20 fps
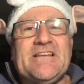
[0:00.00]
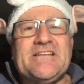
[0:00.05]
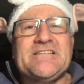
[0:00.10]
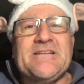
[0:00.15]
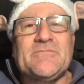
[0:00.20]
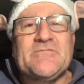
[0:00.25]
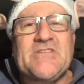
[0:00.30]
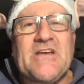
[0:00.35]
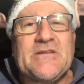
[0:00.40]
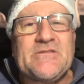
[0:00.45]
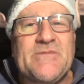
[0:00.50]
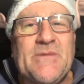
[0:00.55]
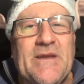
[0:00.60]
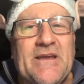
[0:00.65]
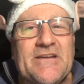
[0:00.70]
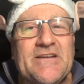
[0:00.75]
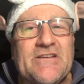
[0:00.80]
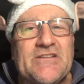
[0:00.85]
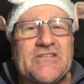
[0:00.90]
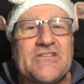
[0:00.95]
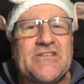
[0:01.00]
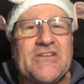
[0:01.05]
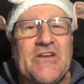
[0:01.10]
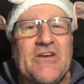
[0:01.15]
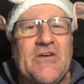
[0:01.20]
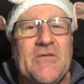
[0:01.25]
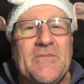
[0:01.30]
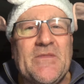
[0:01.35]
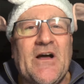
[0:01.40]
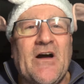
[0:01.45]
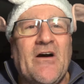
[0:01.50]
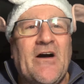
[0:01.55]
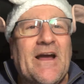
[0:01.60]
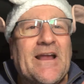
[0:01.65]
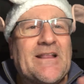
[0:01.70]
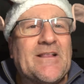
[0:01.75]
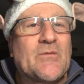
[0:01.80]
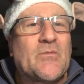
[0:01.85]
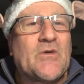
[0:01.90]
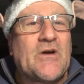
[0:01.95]
sometimes we can assume that
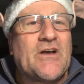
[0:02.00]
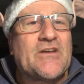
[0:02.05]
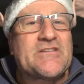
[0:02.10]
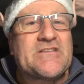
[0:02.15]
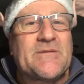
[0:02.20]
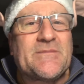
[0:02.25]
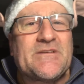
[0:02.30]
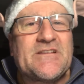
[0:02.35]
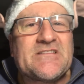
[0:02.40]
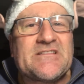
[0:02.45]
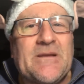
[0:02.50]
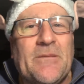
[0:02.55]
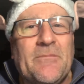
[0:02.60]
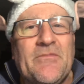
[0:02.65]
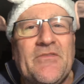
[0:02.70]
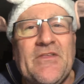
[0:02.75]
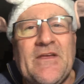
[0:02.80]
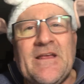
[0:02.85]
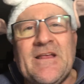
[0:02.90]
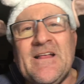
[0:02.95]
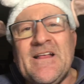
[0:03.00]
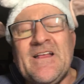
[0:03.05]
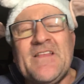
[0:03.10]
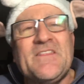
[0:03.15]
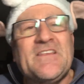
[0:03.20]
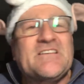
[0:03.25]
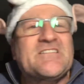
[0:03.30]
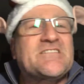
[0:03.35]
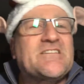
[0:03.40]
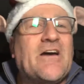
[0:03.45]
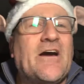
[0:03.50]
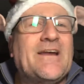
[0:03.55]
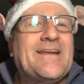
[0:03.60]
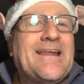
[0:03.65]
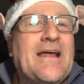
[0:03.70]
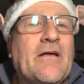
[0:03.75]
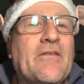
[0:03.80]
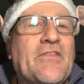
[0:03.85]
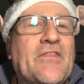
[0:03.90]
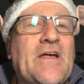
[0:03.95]
idol worship is something that's died
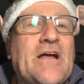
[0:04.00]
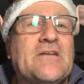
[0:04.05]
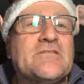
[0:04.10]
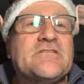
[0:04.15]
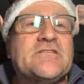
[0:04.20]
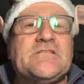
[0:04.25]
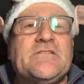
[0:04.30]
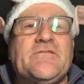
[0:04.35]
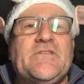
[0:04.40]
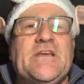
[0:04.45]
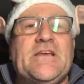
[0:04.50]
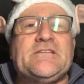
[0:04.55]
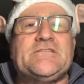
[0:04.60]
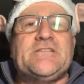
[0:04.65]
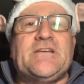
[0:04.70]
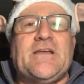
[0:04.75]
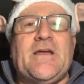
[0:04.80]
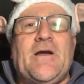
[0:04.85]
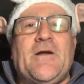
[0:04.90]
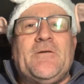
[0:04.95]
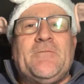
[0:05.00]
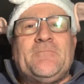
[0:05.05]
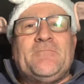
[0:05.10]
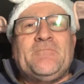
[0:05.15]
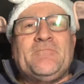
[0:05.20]
out thousands of years ago,